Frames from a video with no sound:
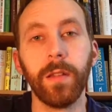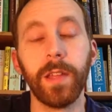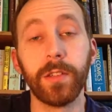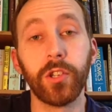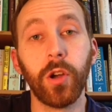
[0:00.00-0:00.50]

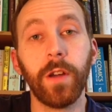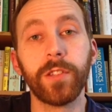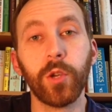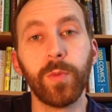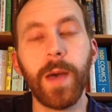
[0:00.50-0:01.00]
There's a shot of
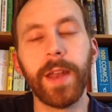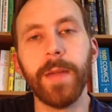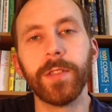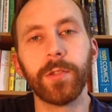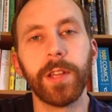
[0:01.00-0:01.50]
Superman
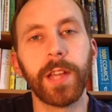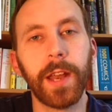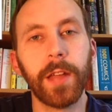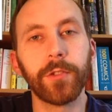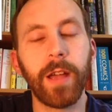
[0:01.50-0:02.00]
entering
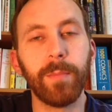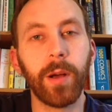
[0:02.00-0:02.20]
an underground